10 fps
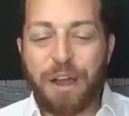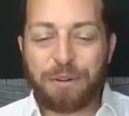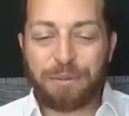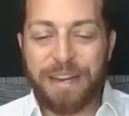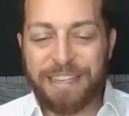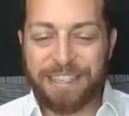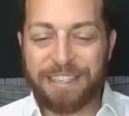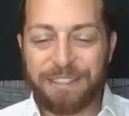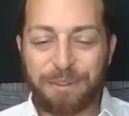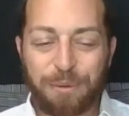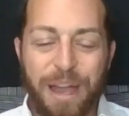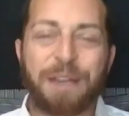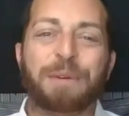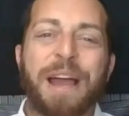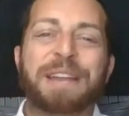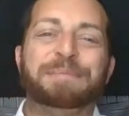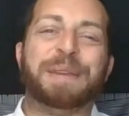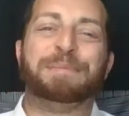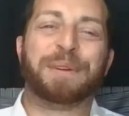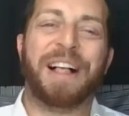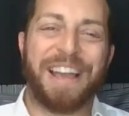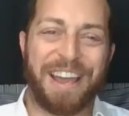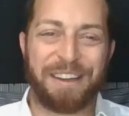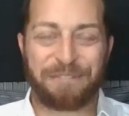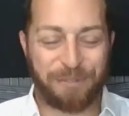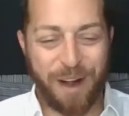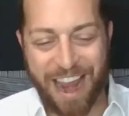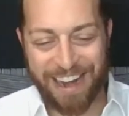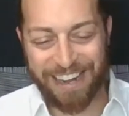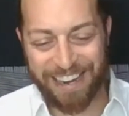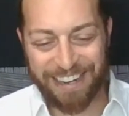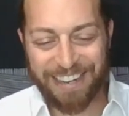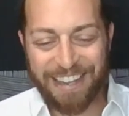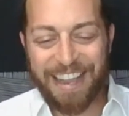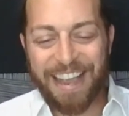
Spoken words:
fun reasons why white people have rioted.